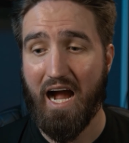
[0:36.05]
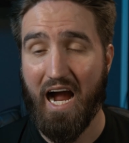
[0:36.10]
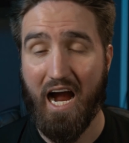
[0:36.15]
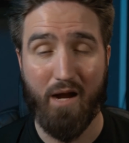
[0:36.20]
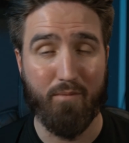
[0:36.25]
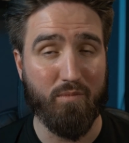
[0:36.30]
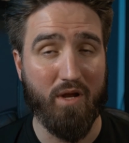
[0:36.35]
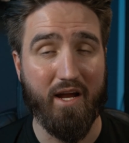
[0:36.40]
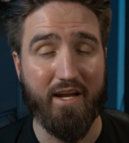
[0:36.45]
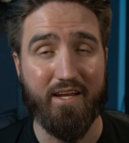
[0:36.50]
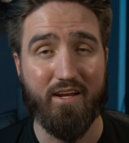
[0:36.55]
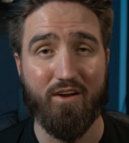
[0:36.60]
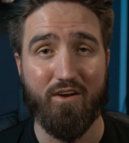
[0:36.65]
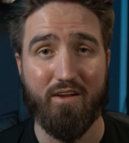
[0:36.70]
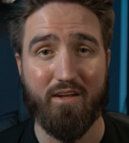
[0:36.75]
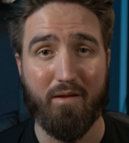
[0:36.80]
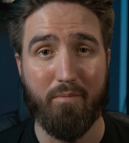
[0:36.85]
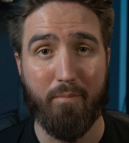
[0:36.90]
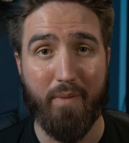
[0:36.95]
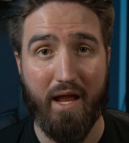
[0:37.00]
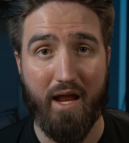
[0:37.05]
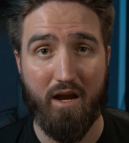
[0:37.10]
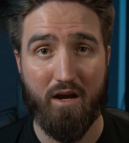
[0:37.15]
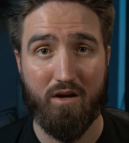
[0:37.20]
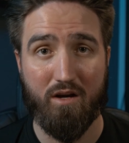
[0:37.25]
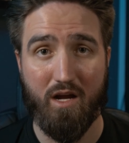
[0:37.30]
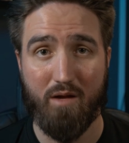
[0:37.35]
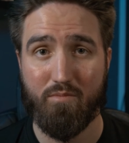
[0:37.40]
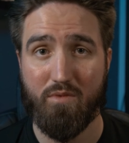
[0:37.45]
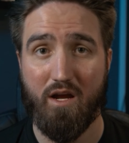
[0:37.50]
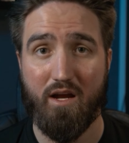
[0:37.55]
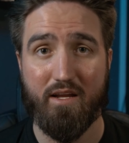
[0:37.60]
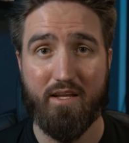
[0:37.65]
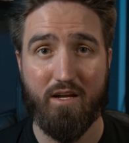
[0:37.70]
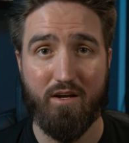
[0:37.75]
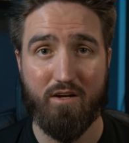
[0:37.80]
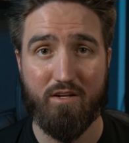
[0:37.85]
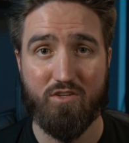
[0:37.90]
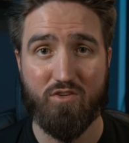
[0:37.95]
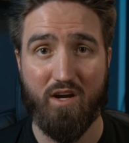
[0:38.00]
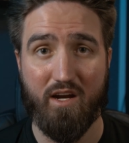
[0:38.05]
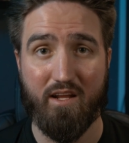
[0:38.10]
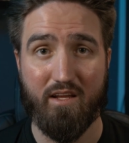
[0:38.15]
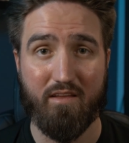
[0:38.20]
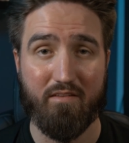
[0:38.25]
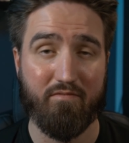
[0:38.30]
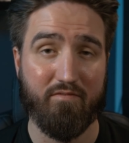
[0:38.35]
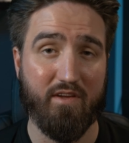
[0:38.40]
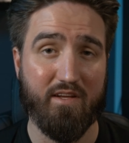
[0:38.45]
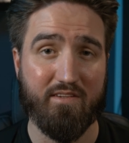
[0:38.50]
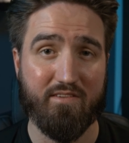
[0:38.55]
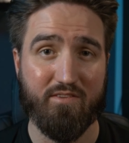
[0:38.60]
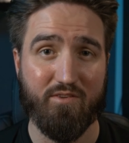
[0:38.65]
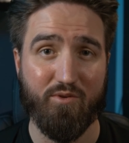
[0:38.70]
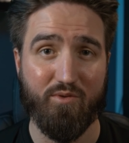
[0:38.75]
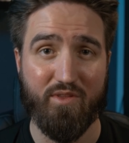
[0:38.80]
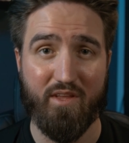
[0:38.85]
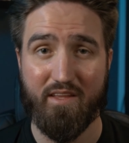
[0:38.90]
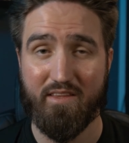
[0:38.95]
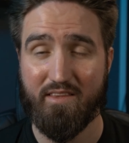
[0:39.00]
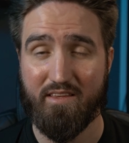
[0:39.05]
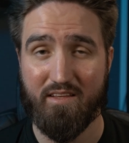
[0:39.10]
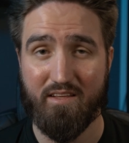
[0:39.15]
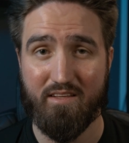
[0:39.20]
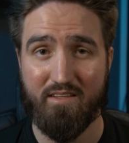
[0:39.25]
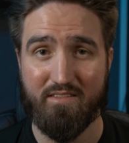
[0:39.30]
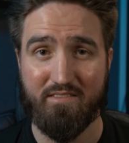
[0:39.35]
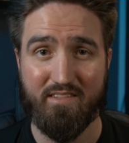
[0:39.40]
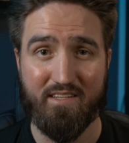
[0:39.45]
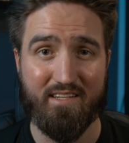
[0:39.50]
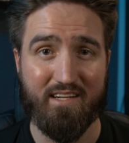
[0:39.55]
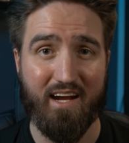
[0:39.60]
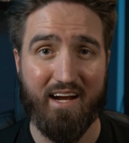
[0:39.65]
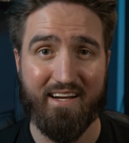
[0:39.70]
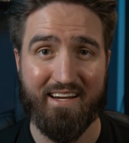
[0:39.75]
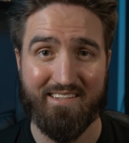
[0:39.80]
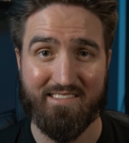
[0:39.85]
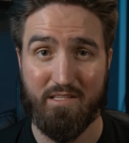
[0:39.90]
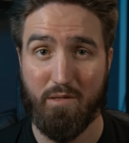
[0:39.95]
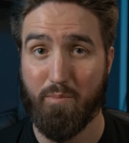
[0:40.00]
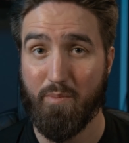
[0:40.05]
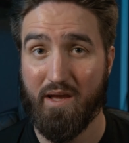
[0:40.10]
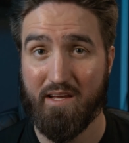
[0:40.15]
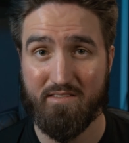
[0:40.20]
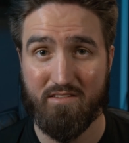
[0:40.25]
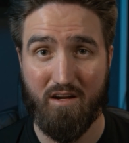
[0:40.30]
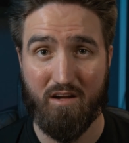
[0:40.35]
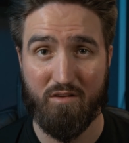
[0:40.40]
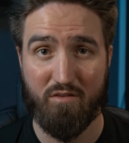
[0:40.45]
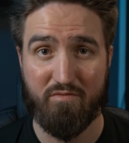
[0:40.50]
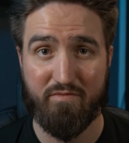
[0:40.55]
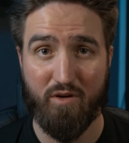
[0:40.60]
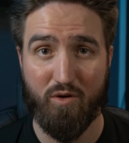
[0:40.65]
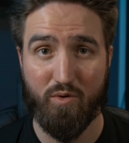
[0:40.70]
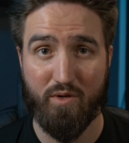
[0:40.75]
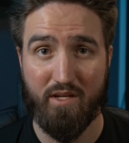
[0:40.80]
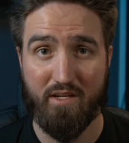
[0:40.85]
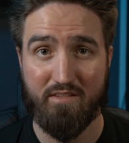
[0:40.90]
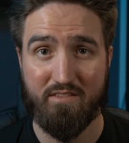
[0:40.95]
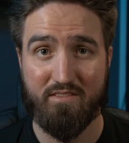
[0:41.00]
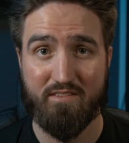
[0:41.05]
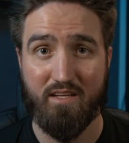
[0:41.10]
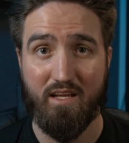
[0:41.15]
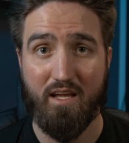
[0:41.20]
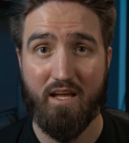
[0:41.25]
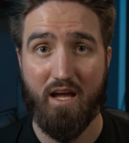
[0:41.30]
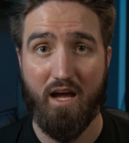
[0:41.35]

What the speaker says: I'm not here to compare. I'm not here to try to convince you that the Z9 has the best autofocus.